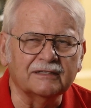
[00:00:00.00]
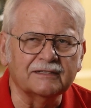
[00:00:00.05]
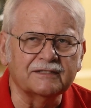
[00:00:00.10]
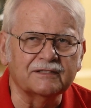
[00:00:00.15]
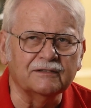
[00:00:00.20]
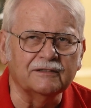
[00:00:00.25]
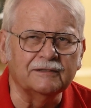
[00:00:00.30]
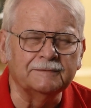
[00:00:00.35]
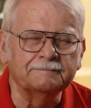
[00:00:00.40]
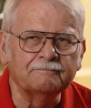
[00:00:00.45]
And
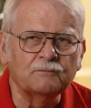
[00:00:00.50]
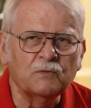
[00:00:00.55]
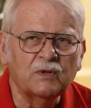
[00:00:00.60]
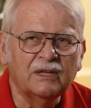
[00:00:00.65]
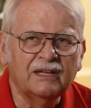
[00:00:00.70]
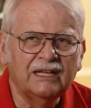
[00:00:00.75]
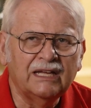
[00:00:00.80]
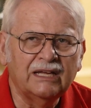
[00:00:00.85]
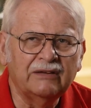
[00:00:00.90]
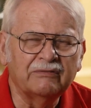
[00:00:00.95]
so
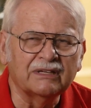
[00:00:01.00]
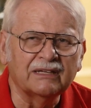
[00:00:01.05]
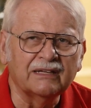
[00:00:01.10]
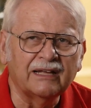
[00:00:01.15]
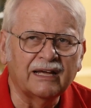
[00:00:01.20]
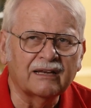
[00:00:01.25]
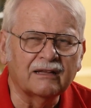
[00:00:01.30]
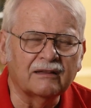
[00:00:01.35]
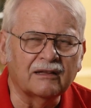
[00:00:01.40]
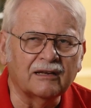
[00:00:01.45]
even a
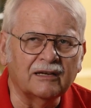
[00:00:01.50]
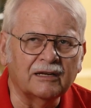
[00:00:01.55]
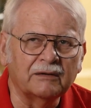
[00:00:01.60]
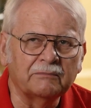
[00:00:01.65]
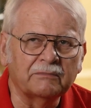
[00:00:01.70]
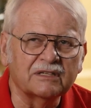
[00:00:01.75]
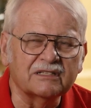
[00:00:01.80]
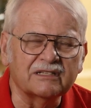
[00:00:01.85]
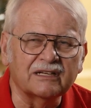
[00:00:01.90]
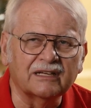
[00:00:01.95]
lot of the
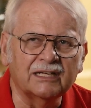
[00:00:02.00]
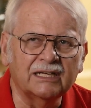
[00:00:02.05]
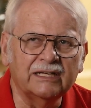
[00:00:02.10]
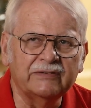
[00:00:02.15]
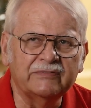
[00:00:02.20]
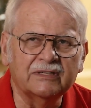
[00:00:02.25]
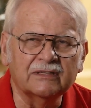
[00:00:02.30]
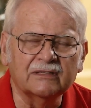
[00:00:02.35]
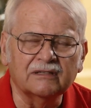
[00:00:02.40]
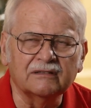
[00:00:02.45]
numbers I
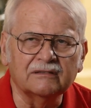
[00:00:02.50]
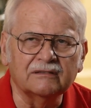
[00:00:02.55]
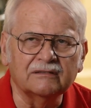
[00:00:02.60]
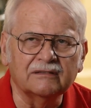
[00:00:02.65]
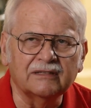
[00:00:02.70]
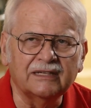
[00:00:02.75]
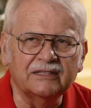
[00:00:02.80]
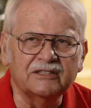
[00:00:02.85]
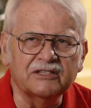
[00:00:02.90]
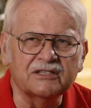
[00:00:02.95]
gave to you,
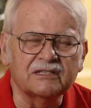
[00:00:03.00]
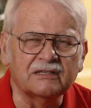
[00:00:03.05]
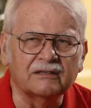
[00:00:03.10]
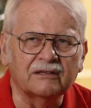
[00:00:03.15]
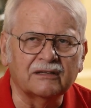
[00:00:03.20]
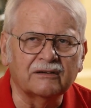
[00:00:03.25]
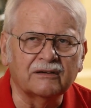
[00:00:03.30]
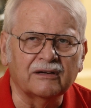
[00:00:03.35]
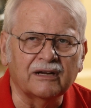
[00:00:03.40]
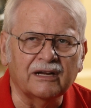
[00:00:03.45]
they just,
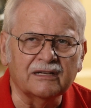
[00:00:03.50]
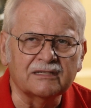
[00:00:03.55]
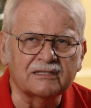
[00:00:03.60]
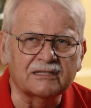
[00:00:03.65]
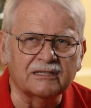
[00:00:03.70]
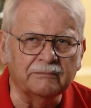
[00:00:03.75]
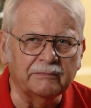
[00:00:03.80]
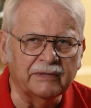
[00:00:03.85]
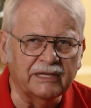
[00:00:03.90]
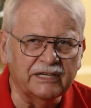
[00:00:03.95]
they're
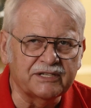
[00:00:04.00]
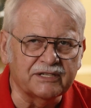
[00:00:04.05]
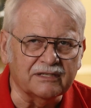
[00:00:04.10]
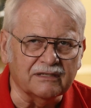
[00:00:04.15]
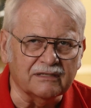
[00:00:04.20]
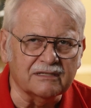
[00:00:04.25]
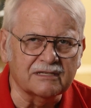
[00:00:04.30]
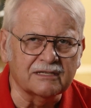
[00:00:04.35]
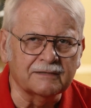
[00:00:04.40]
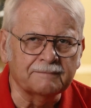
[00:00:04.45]

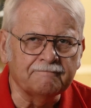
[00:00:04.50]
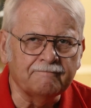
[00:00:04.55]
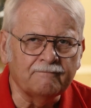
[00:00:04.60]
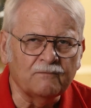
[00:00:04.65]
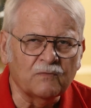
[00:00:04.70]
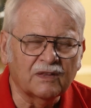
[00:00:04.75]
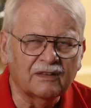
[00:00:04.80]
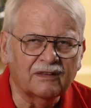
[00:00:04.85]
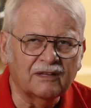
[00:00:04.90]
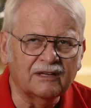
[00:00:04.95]
estimations.
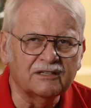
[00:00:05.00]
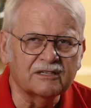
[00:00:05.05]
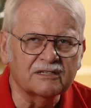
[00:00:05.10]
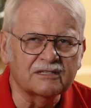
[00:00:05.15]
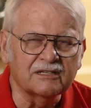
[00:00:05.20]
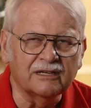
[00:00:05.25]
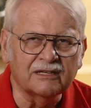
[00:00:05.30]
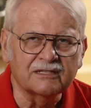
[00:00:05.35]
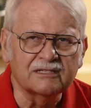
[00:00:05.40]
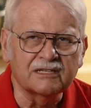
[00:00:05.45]
They
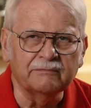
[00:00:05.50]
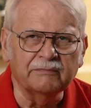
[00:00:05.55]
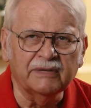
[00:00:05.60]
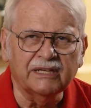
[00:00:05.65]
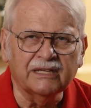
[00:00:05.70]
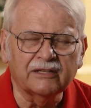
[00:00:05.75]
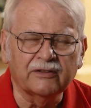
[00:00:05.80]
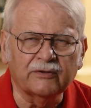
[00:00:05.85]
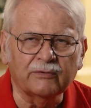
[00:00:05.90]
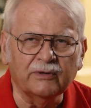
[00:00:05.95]
just
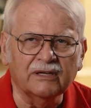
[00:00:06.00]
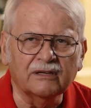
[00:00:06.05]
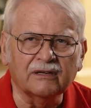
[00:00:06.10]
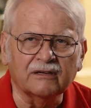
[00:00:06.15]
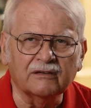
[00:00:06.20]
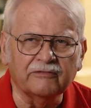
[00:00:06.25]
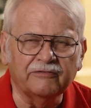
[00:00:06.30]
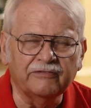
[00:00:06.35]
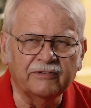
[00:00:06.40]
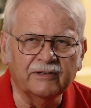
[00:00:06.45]
estimated
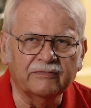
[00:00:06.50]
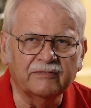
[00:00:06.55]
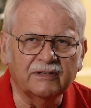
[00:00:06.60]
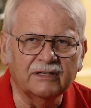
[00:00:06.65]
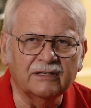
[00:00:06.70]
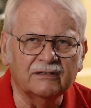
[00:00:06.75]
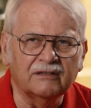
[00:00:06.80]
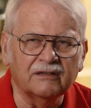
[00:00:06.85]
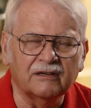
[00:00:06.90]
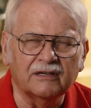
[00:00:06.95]

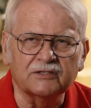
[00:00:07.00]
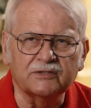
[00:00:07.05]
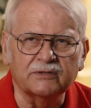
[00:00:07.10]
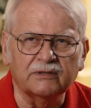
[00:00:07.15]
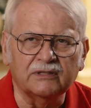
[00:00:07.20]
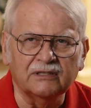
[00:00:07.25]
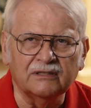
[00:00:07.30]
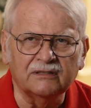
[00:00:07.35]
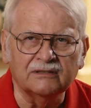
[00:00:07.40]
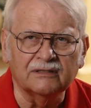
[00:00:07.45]
350 dogs were
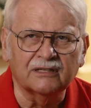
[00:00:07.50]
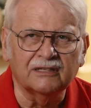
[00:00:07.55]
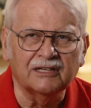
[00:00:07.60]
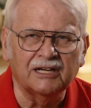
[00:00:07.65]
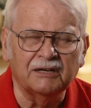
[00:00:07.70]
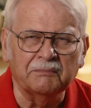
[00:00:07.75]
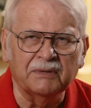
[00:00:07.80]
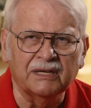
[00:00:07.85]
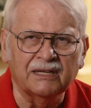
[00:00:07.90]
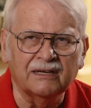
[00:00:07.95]
killed in
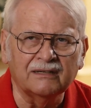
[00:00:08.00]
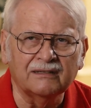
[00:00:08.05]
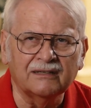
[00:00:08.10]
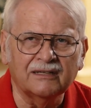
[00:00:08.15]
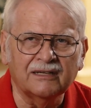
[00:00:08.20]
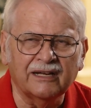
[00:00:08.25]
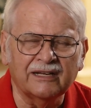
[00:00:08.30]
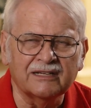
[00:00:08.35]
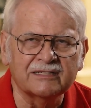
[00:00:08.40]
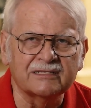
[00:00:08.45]
combat, and
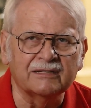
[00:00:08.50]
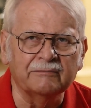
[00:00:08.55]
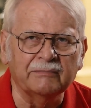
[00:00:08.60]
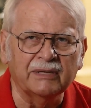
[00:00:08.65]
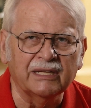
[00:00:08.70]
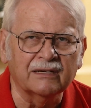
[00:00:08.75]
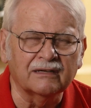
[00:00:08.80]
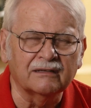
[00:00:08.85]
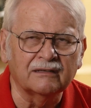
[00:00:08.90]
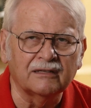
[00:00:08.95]
they
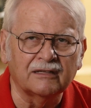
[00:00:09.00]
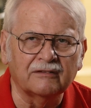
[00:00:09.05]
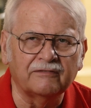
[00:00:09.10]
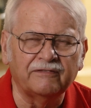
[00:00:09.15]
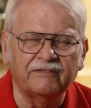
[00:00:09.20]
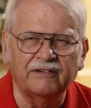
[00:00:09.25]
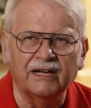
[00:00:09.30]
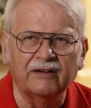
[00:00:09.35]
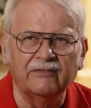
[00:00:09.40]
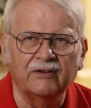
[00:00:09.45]
estimated another
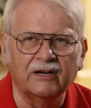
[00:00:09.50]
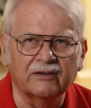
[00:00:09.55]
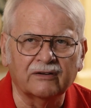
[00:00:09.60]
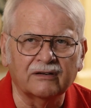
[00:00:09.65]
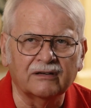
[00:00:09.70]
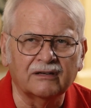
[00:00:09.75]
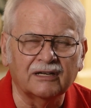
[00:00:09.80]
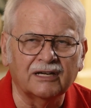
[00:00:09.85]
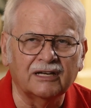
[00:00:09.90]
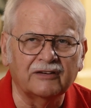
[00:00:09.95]

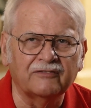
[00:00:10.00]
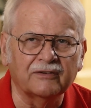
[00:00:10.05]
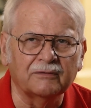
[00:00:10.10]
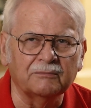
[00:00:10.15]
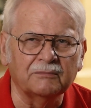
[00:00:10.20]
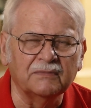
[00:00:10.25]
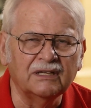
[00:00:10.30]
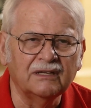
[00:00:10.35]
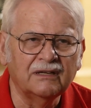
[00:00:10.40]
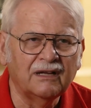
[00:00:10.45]
500 died
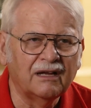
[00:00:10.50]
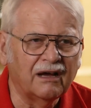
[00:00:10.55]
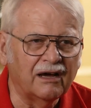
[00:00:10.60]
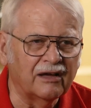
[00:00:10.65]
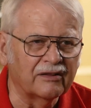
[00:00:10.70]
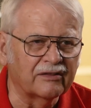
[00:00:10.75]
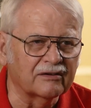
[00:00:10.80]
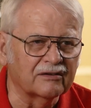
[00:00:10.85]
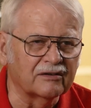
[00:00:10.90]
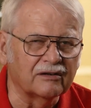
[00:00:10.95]
from
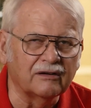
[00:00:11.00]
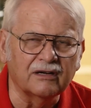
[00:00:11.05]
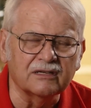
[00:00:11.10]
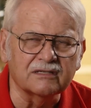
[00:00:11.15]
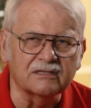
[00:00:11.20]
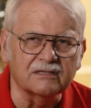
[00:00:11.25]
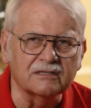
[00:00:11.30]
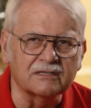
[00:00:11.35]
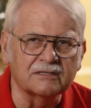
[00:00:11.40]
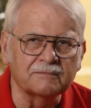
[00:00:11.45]
other
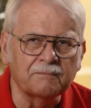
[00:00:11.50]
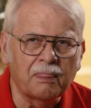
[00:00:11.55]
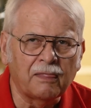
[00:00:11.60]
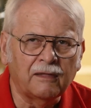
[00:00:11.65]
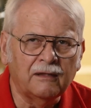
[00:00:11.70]
causes.